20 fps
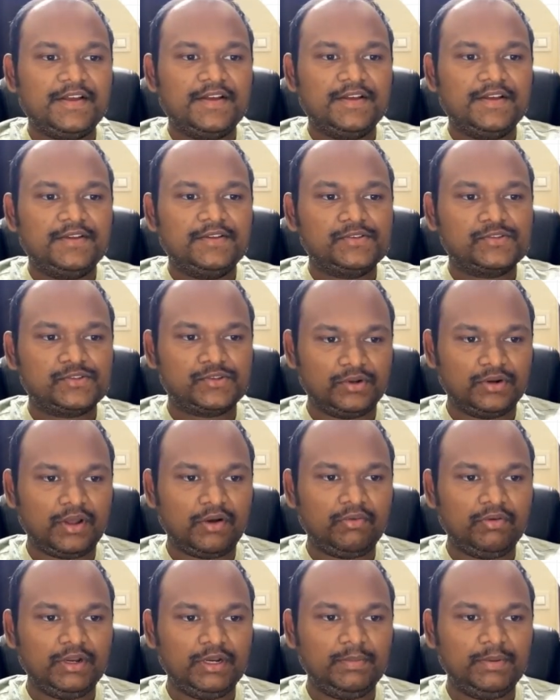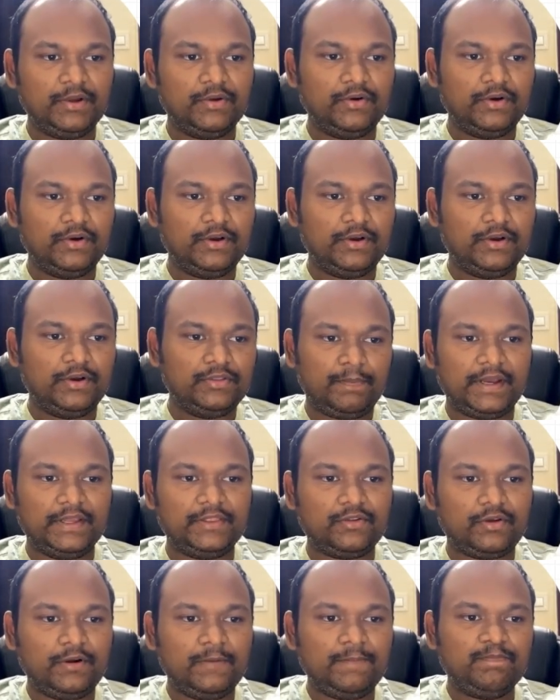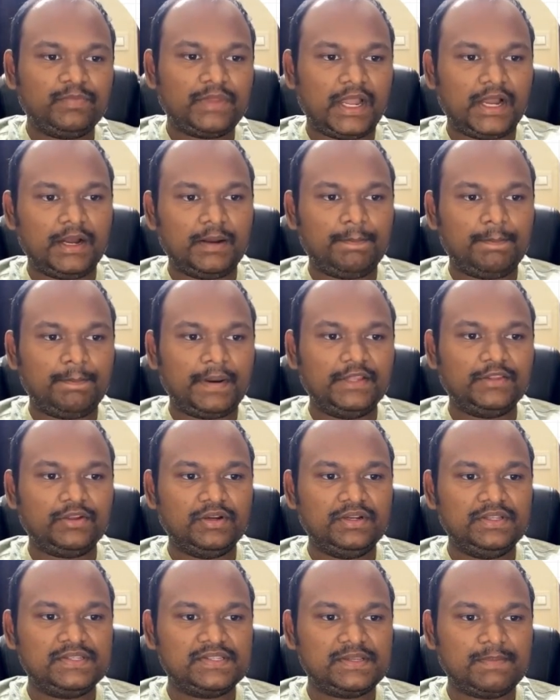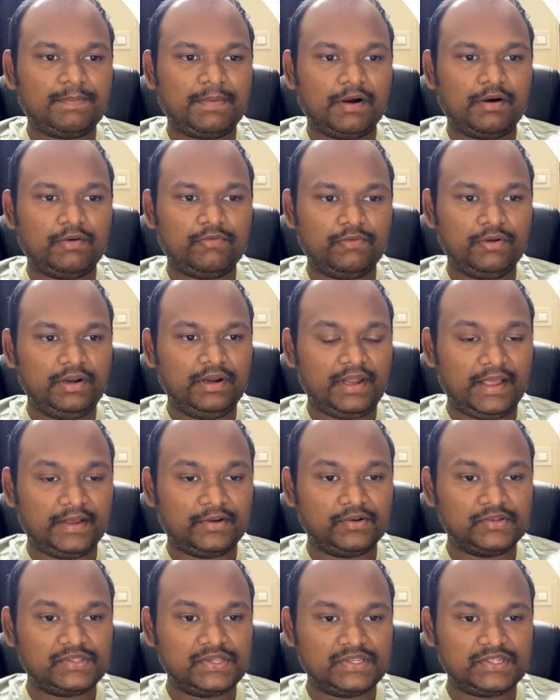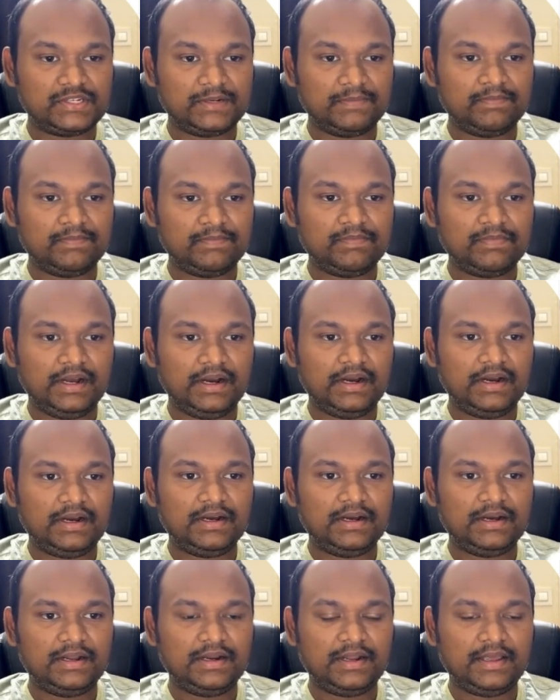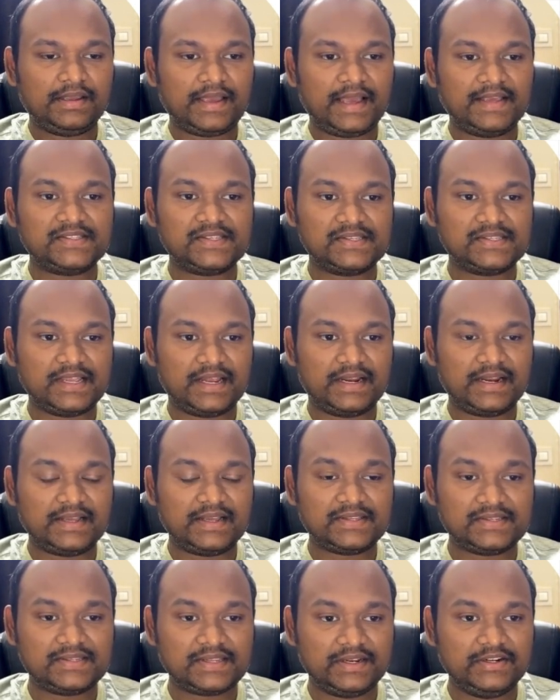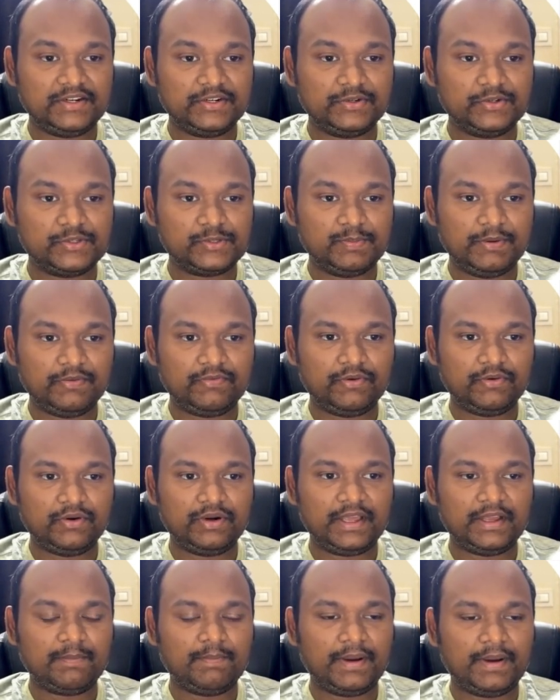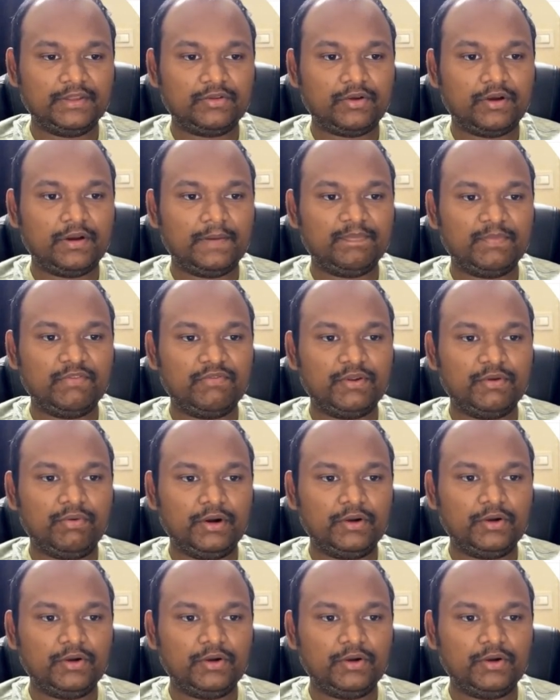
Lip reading: So now we will be going through Python. Python is a powerful ecosystem, like as I introduced before, like Python, if you want to